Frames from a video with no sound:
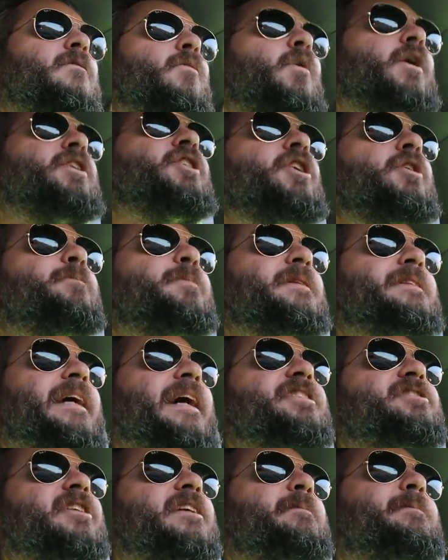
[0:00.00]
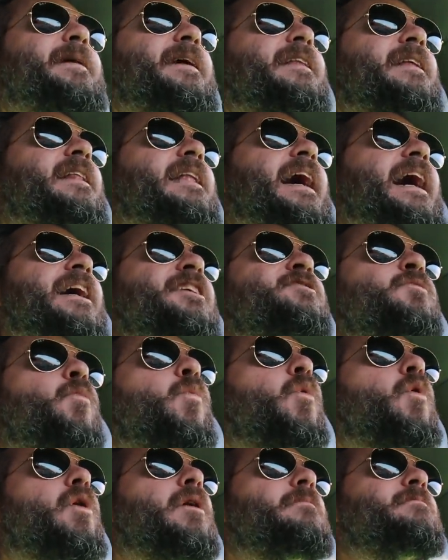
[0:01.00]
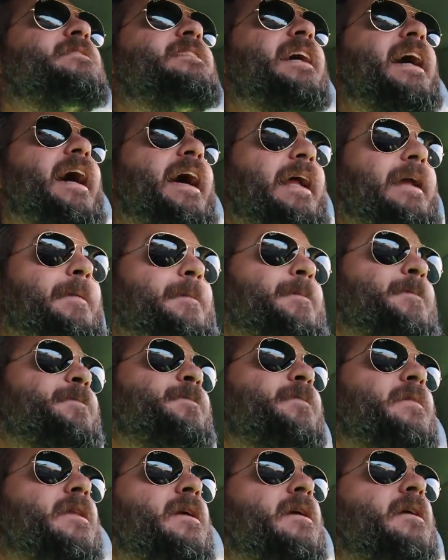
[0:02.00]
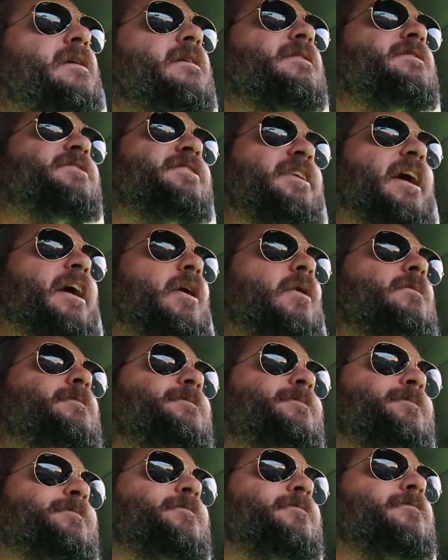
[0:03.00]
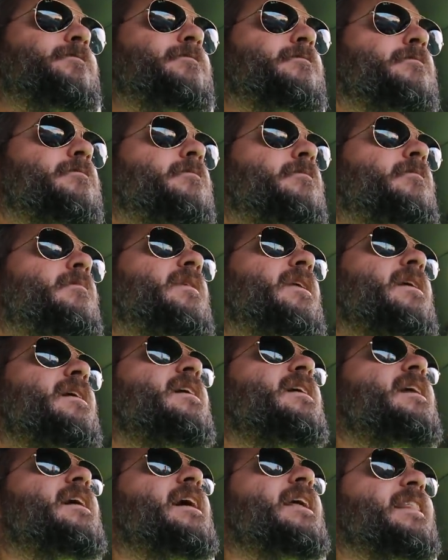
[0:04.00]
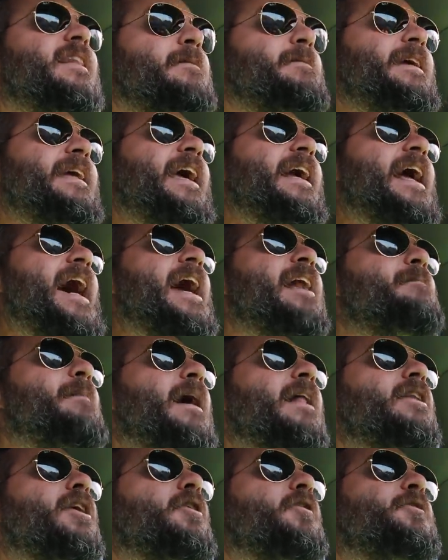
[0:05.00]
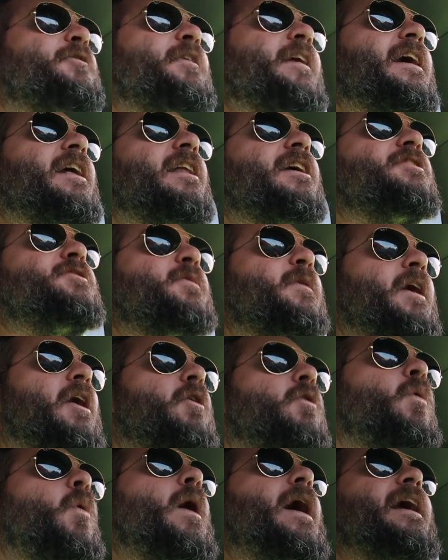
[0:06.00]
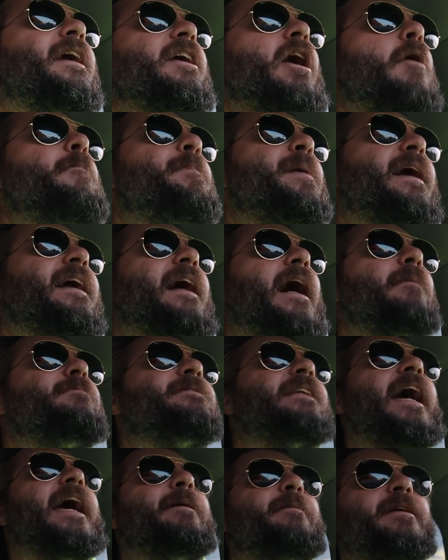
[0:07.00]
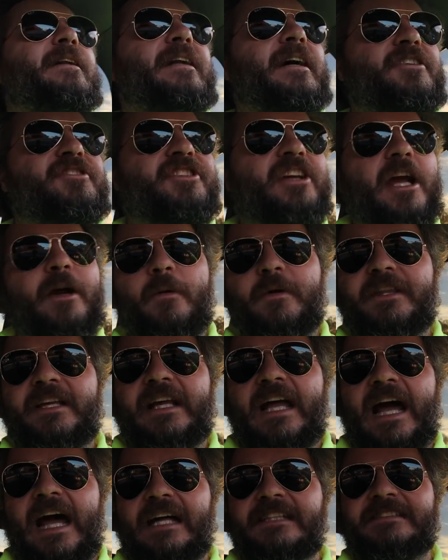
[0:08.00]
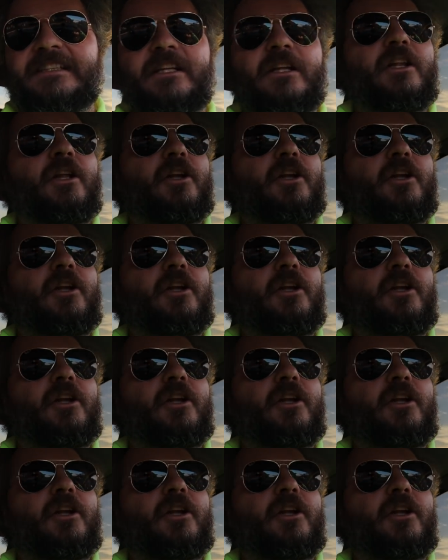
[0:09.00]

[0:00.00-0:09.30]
what could potentially be the last warm day. So let me get out of my little feelings real quick, go pick up Damon, and I'll share with you guys in a